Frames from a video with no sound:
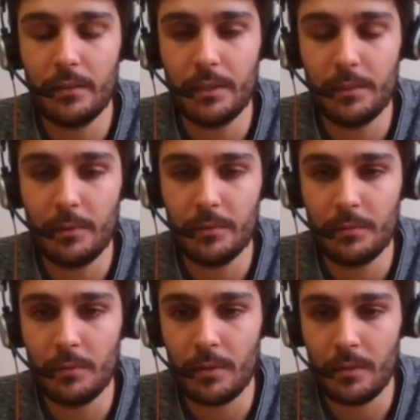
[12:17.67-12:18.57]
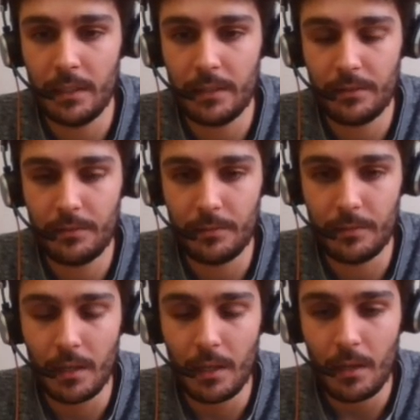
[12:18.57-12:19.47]
corresponds more or less
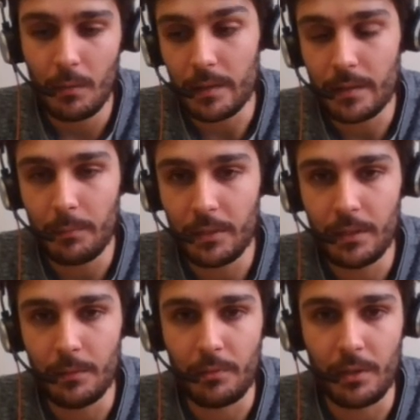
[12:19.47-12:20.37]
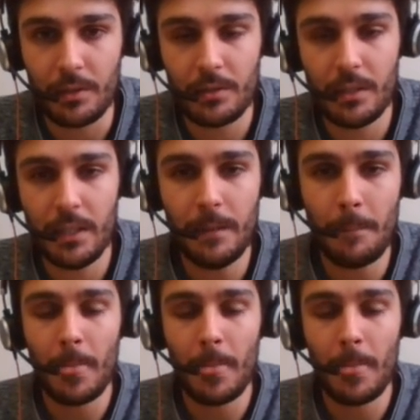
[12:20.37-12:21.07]
to what's happening in the production line.